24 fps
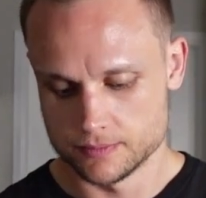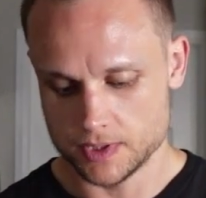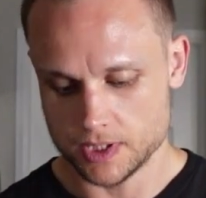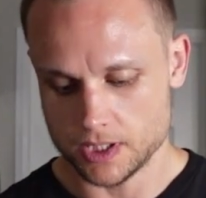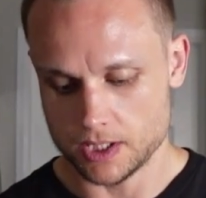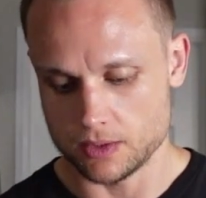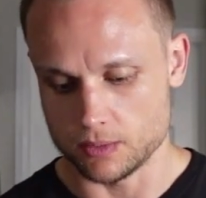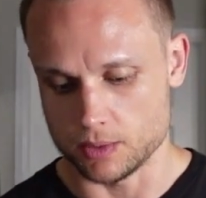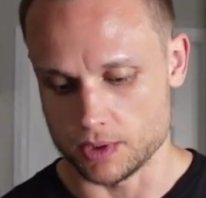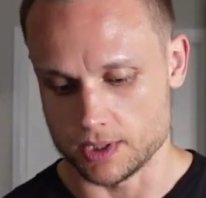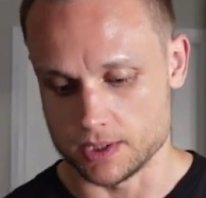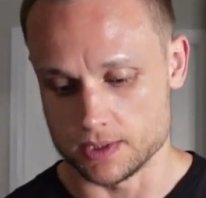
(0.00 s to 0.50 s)

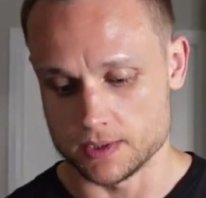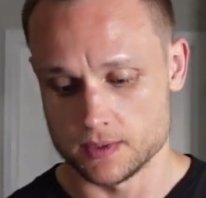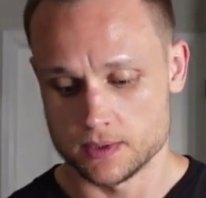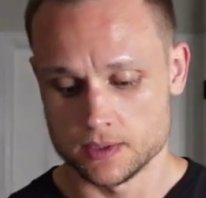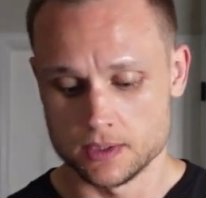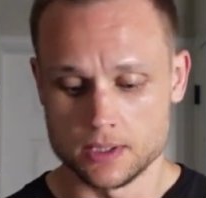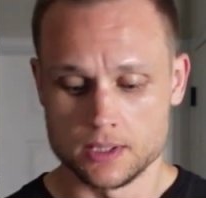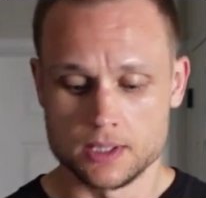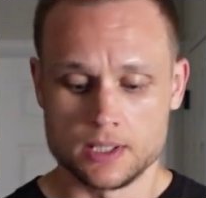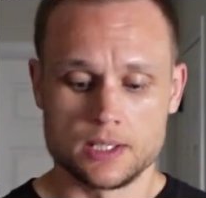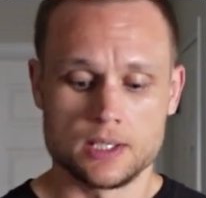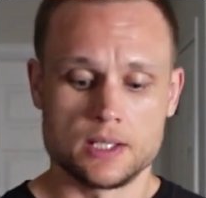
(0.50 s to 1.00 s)
Anyways,
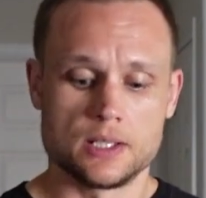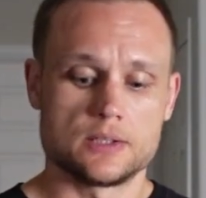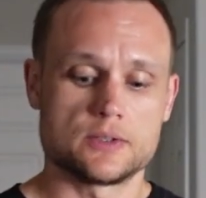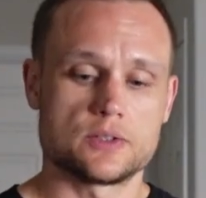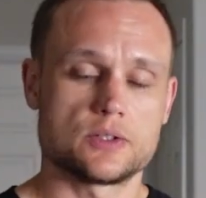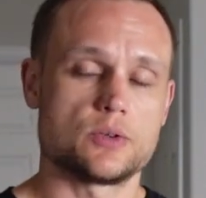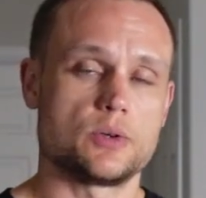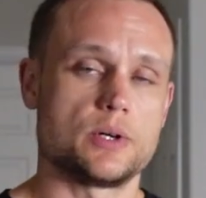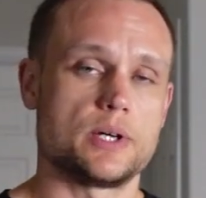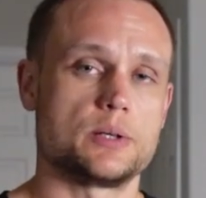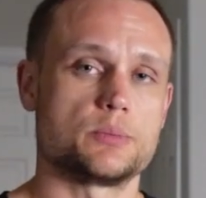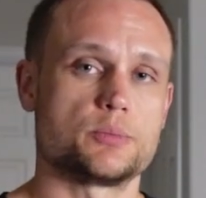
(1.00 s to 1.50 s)
let's
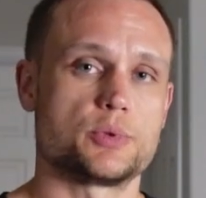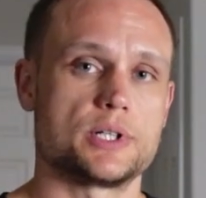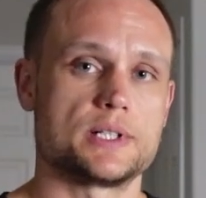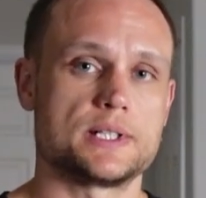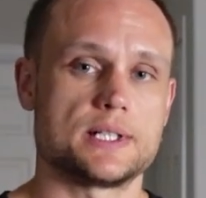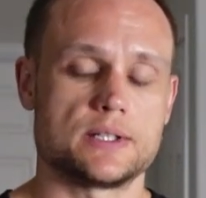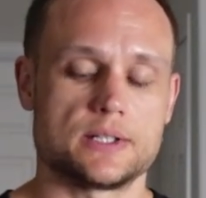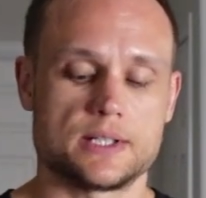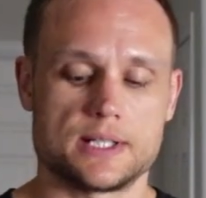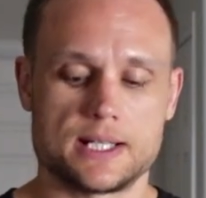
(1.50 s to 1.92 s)
go ahead and break down the